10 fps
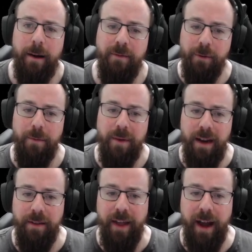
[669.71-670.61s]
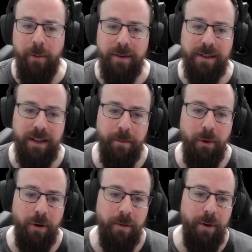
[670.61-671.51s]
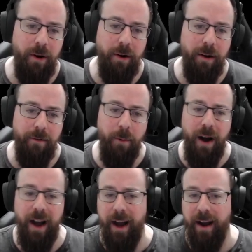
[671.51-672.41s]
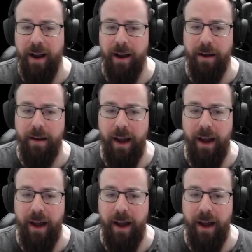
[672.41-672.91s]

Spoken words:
For me, that was the important part of why I